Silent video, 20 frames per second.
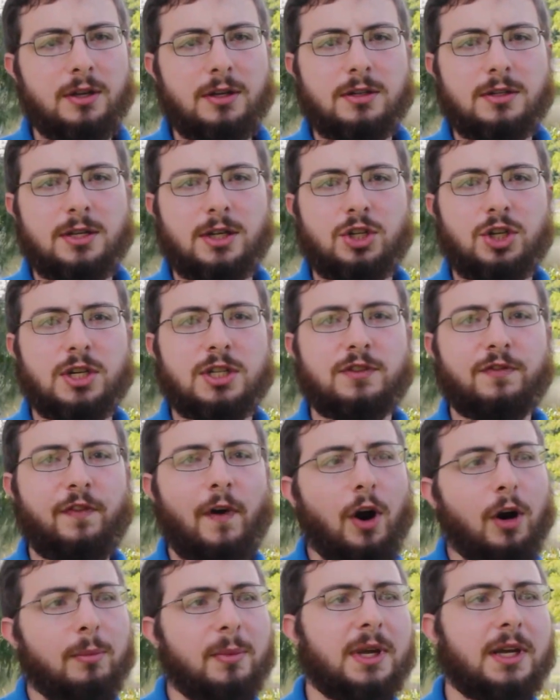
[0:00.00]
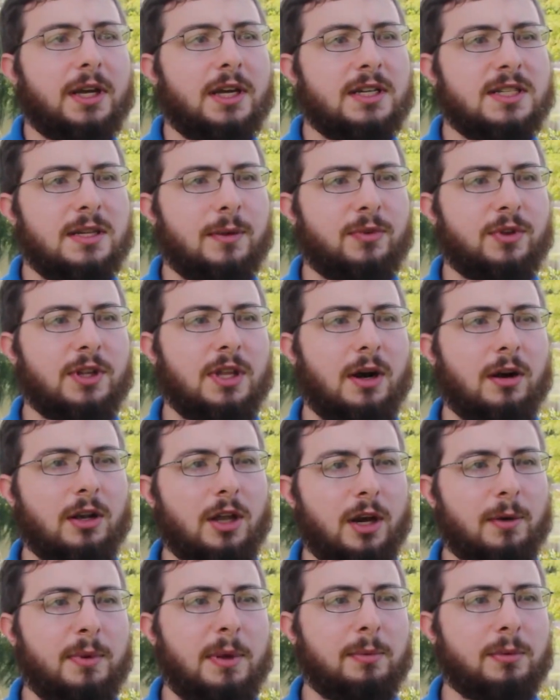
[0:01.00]
Such as farming is something that a
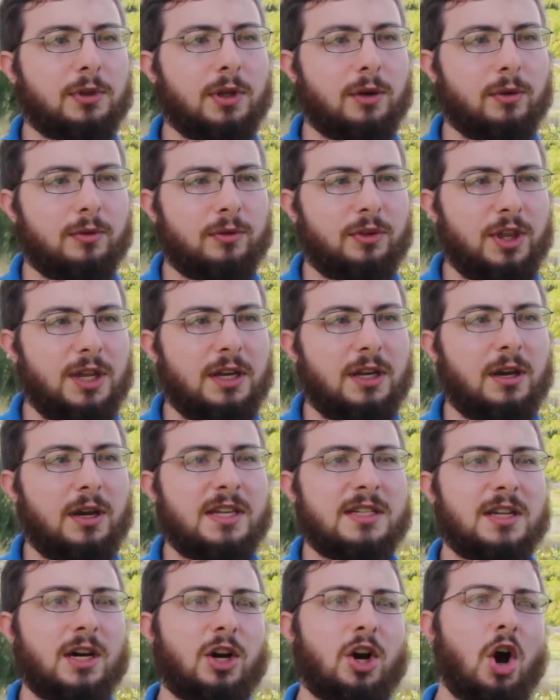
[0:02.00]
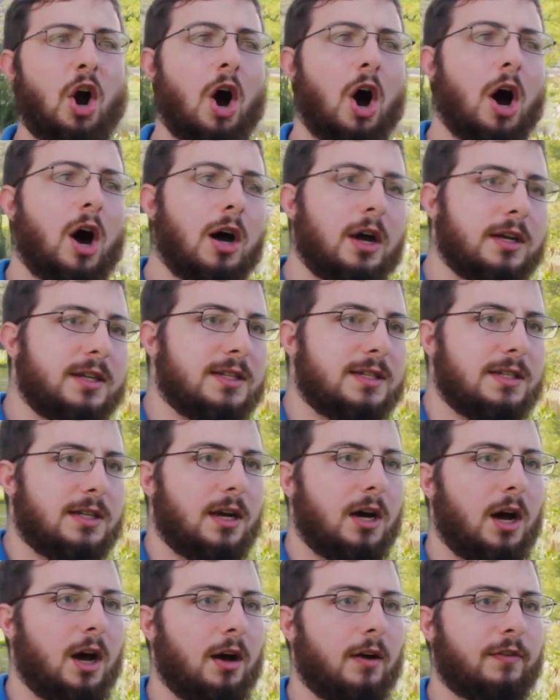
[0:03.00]
lot of people don't think is a cause
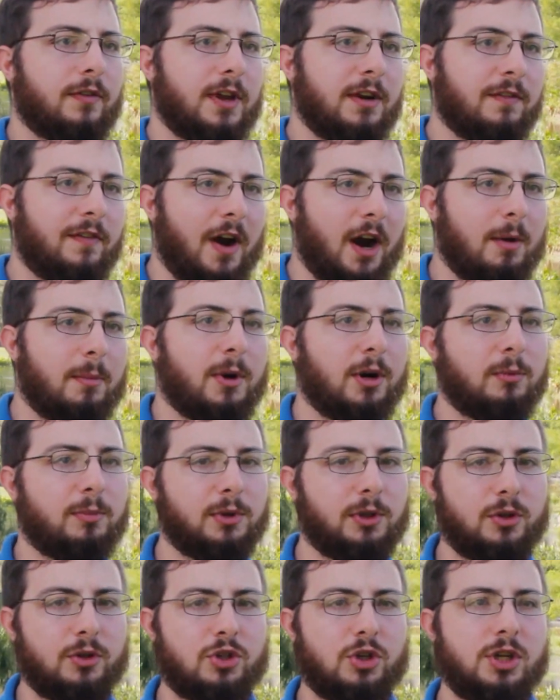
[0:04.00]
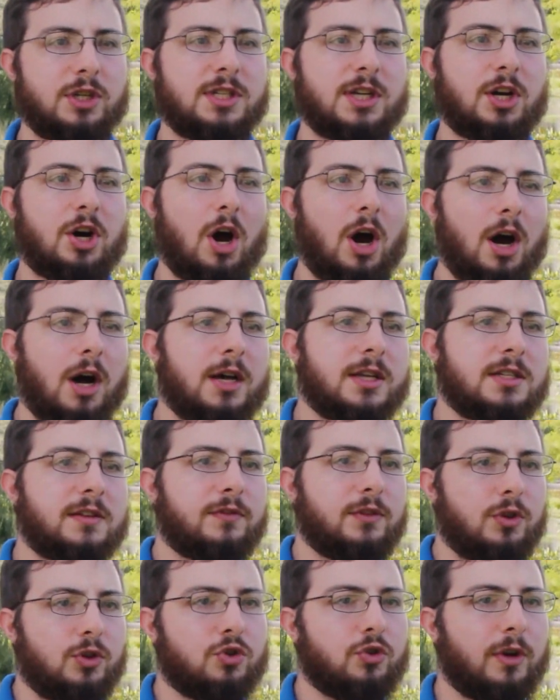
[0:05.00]
of environmental pollution, is a cause
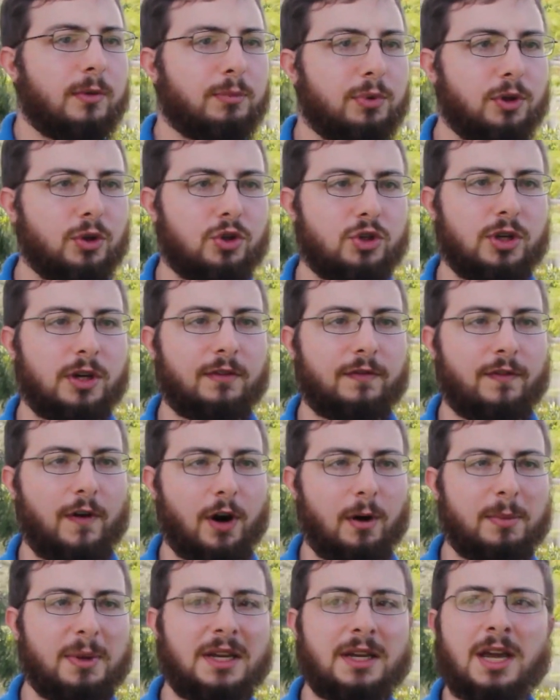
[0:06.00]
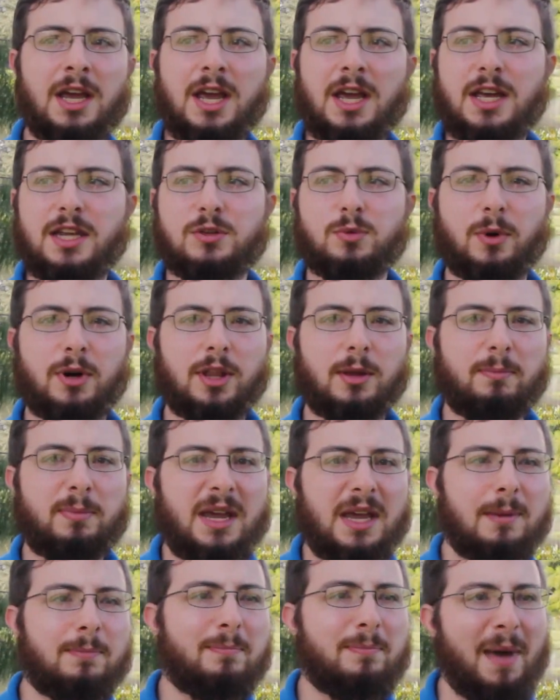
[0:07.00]
of nutrient pollution, and farming is one of the
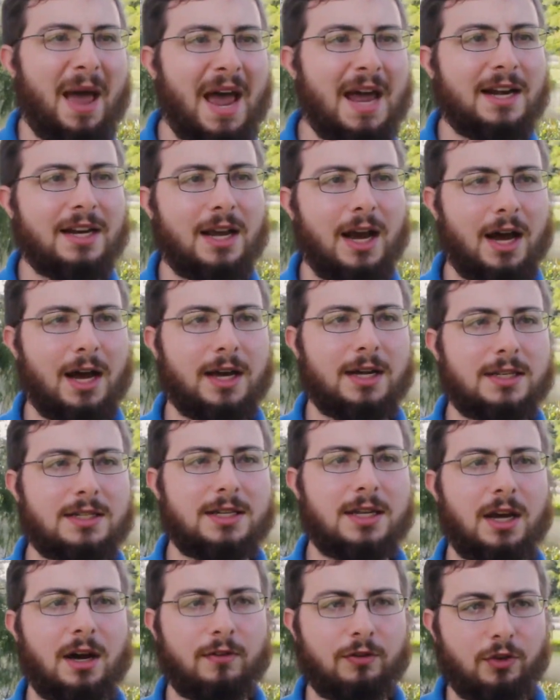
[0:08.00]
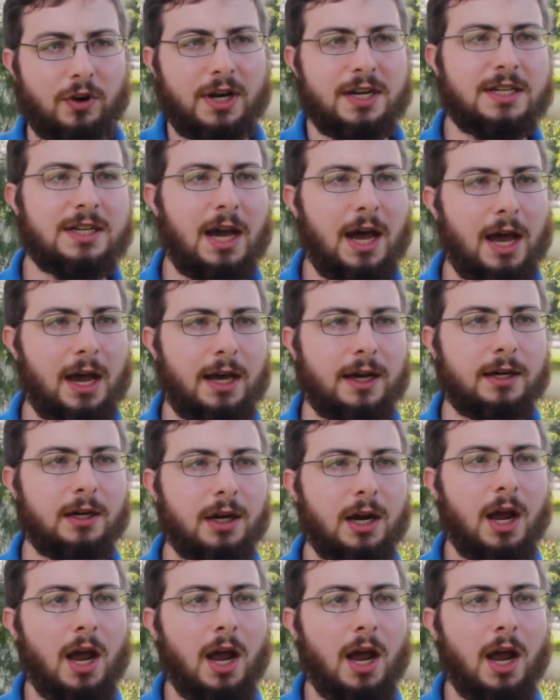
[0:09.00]
big bad guys of red tide.